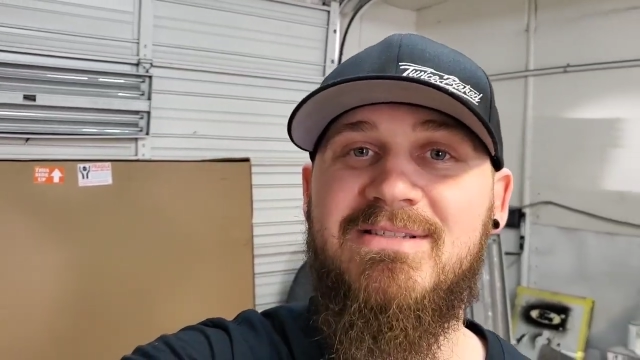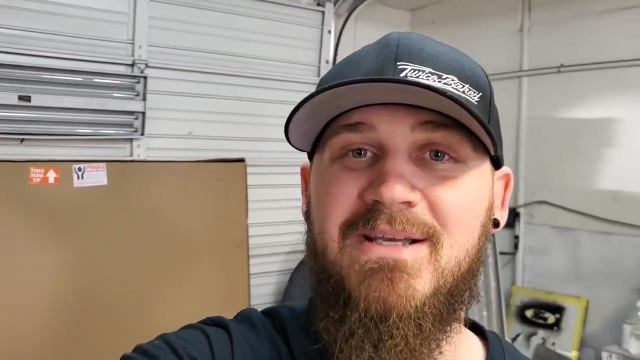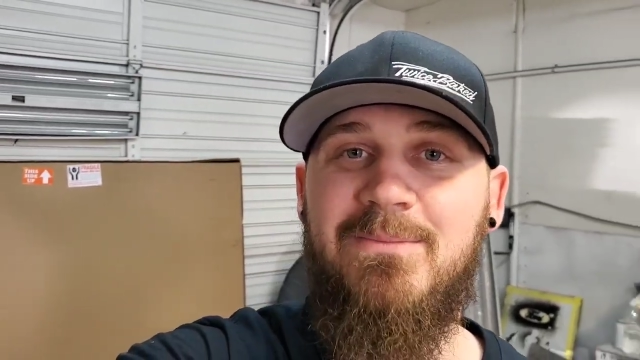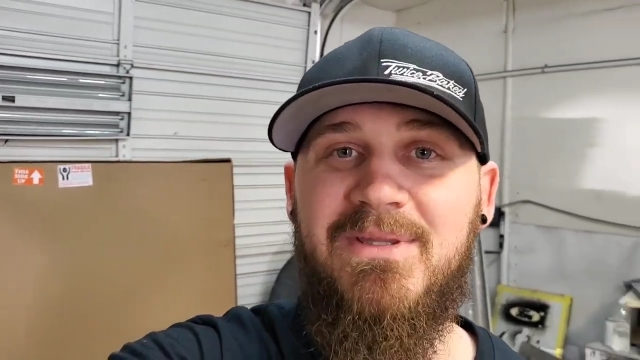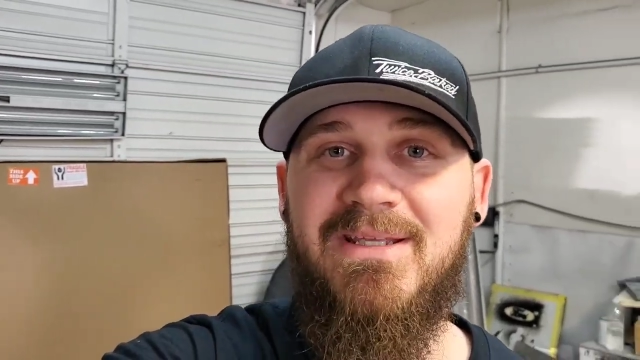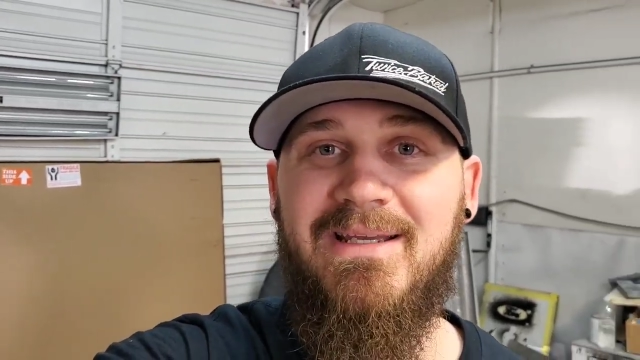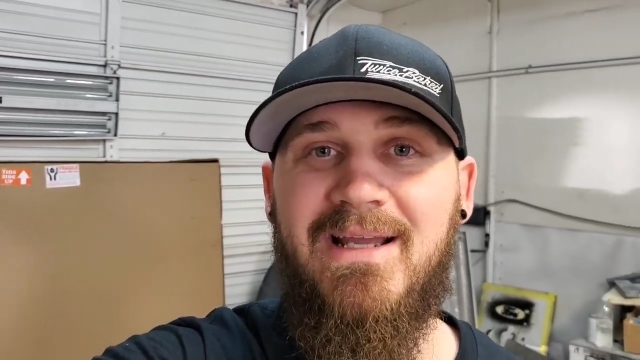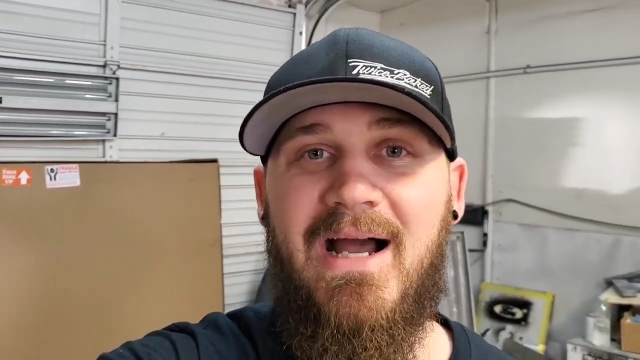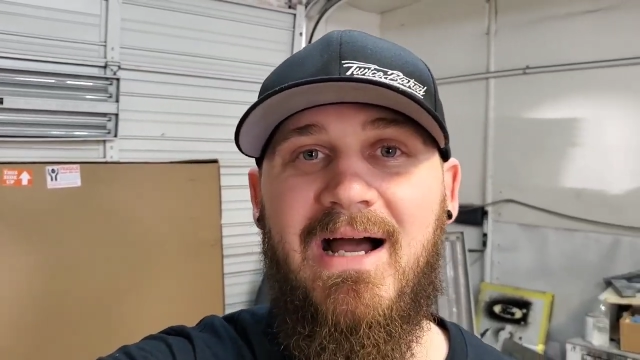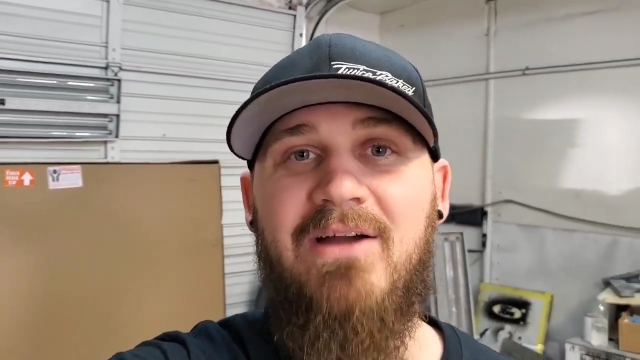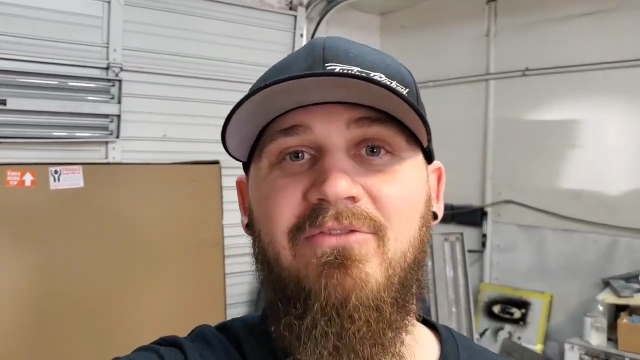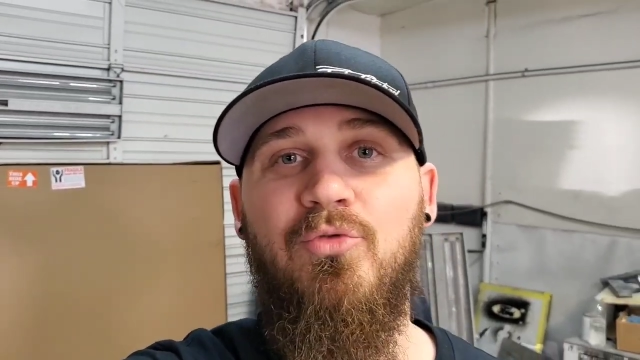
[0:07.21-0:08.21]
something
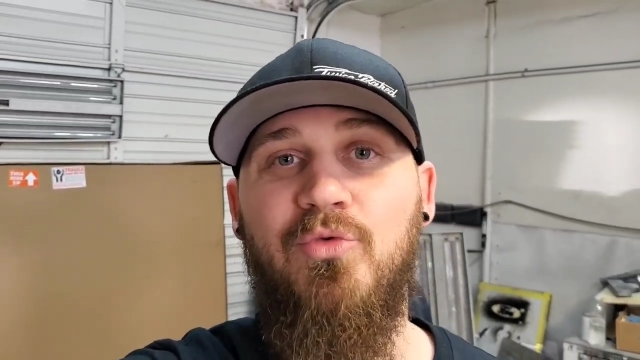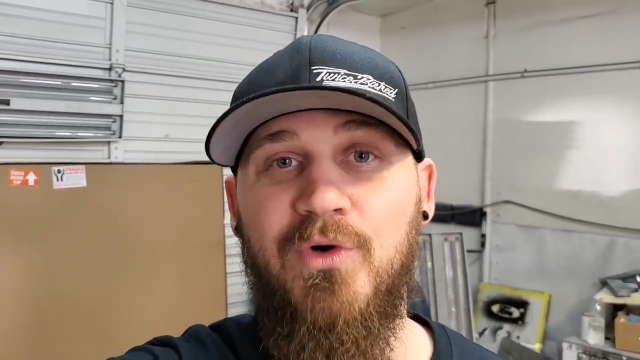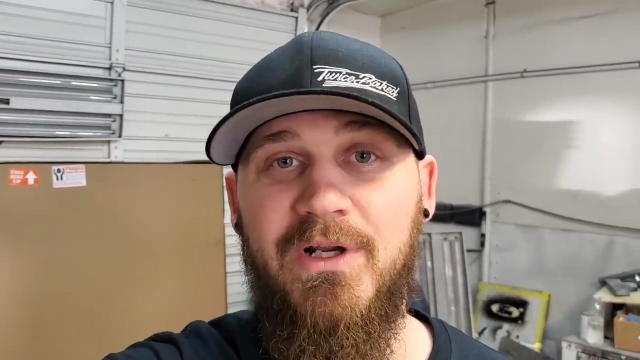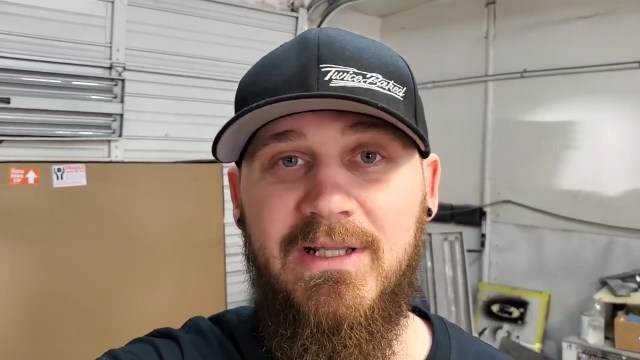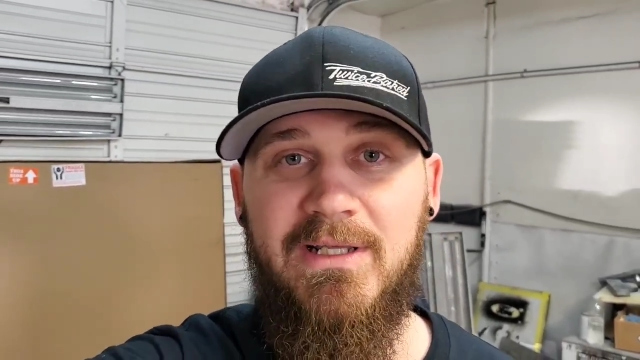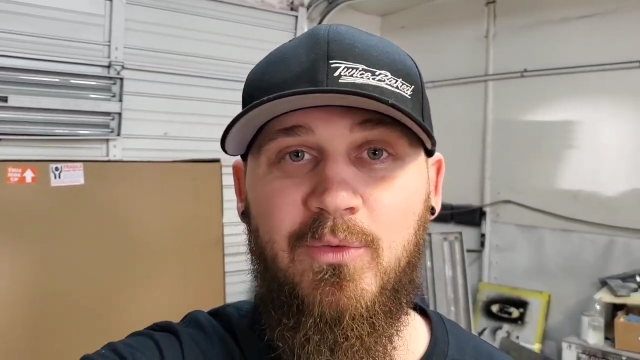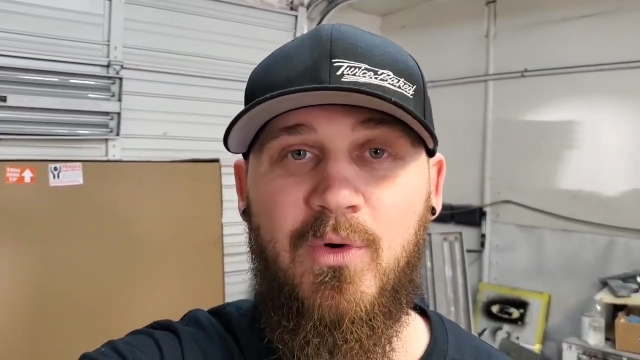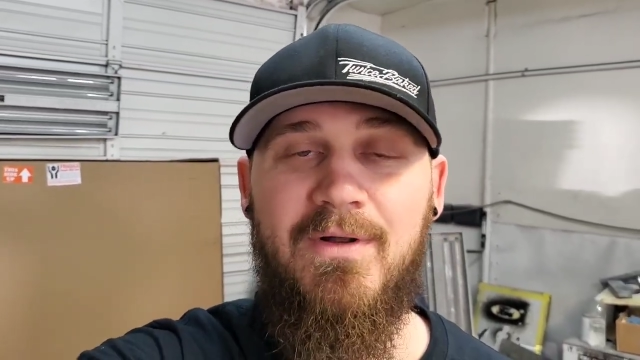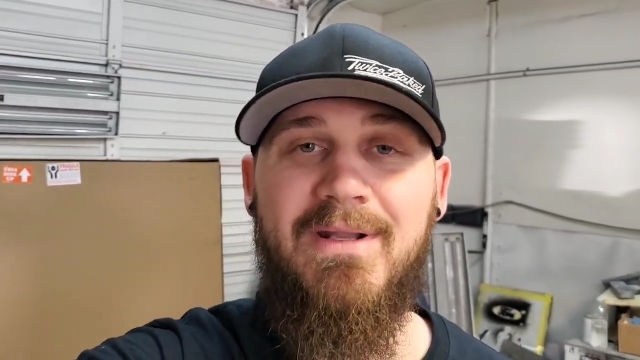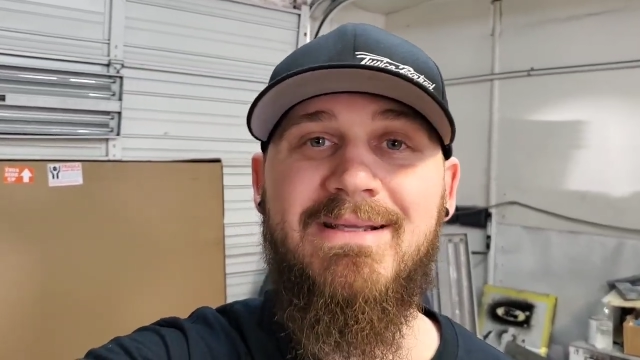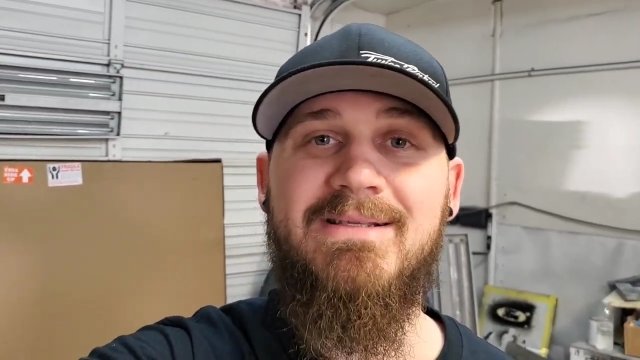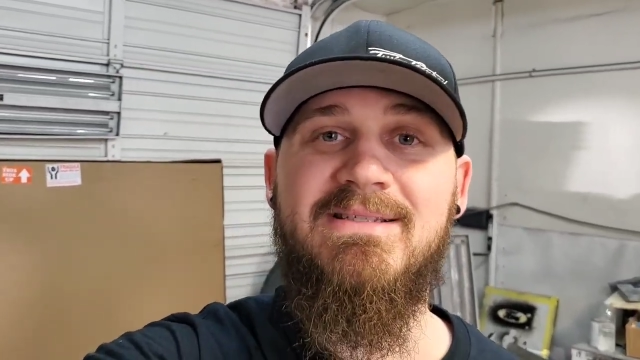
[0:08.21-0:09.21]
I've really
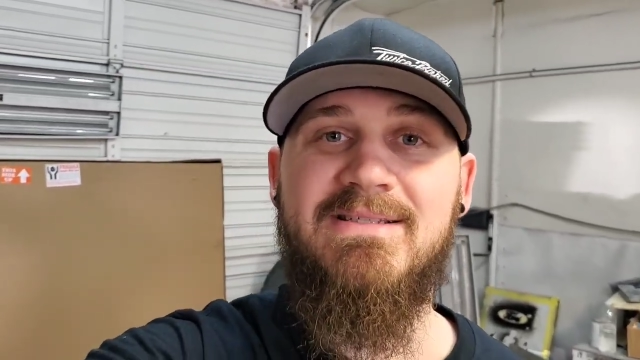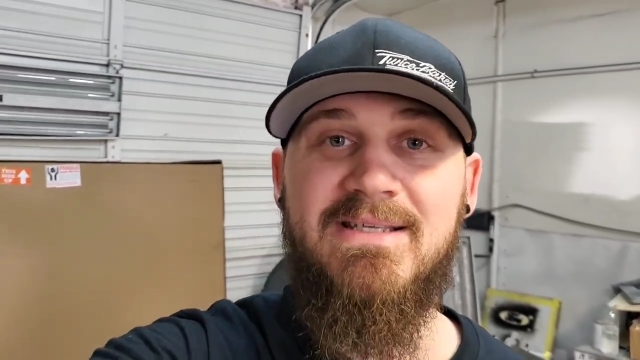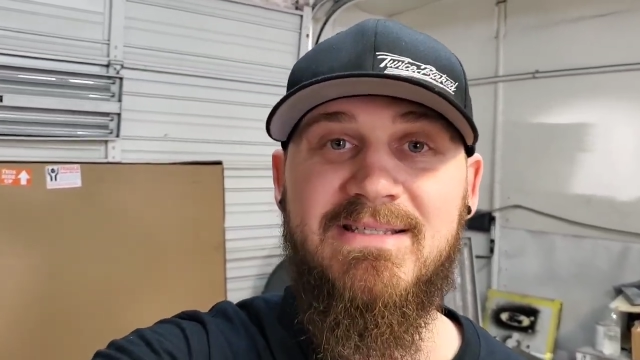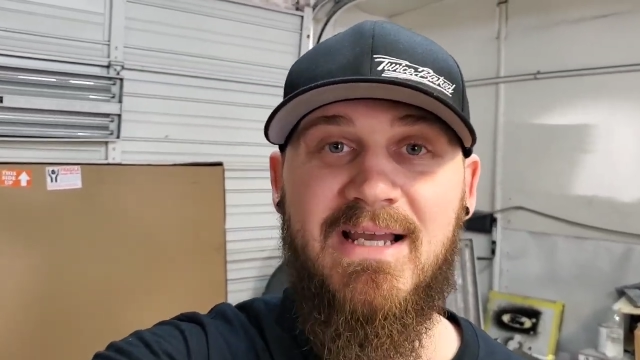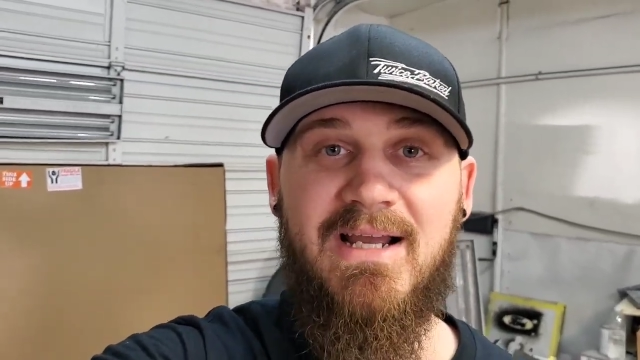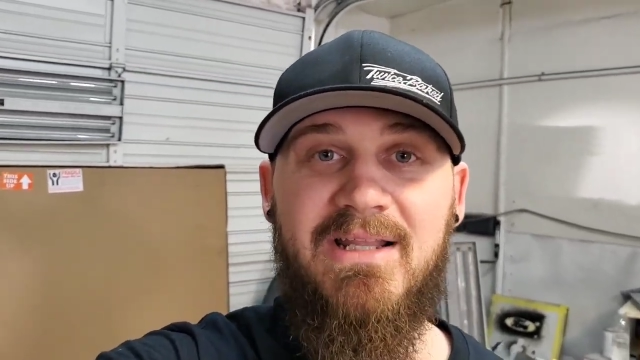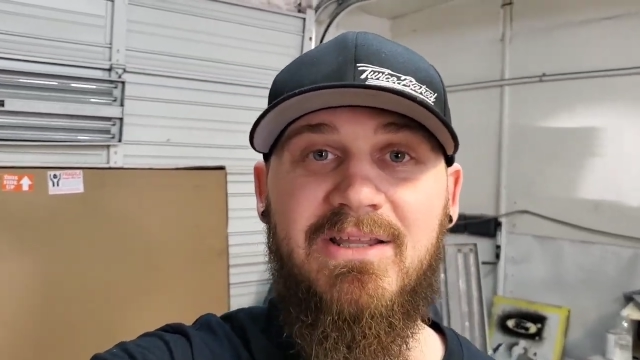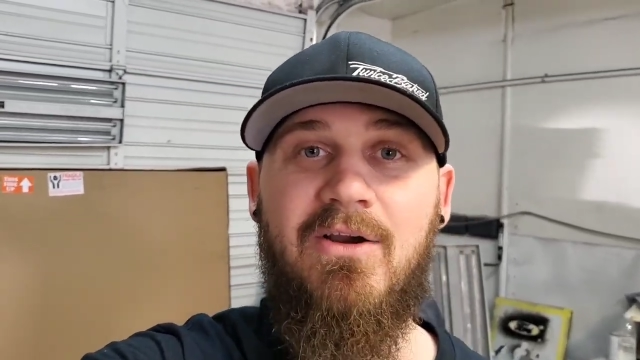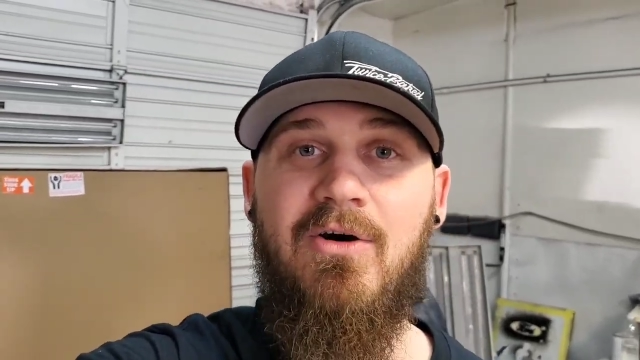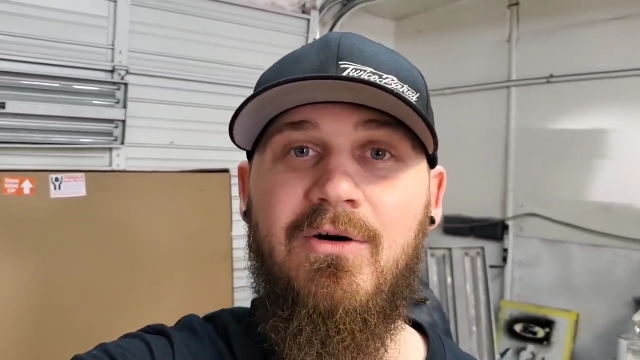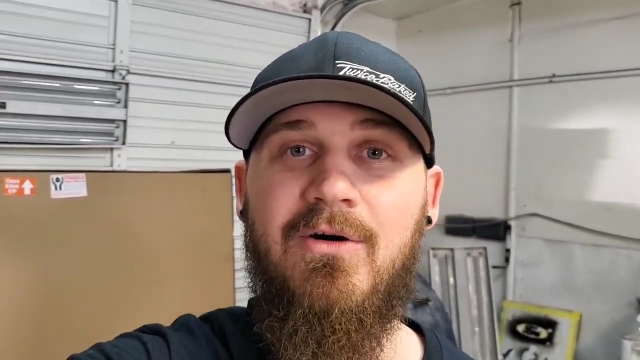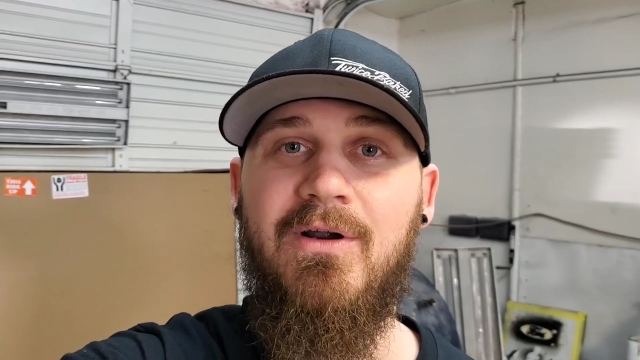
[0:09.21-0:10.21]
wanted since I got the
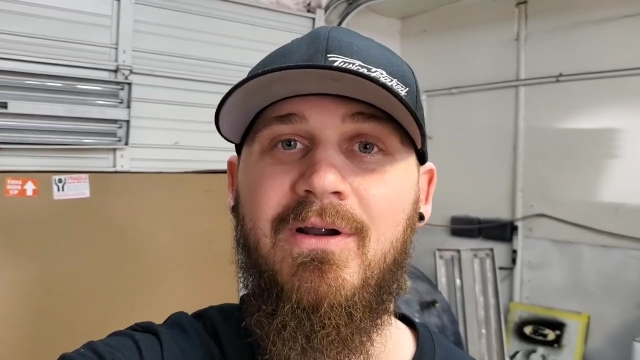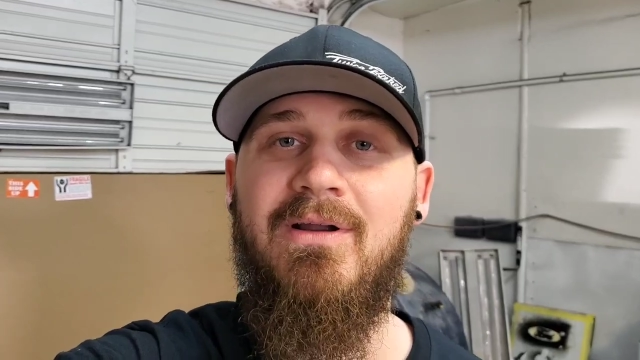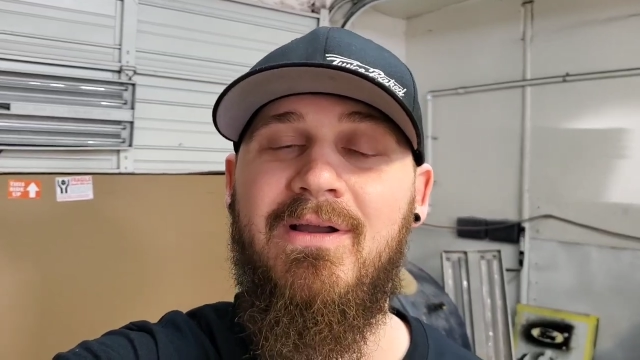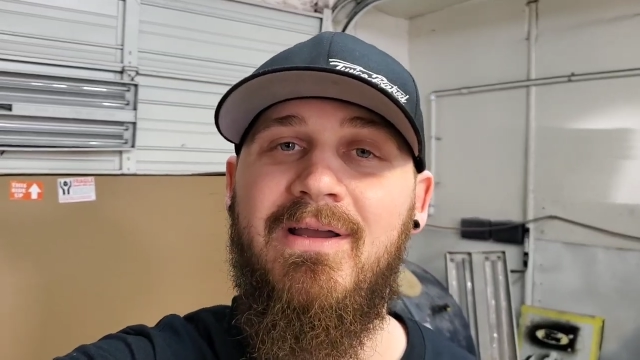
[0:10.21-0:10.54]
car,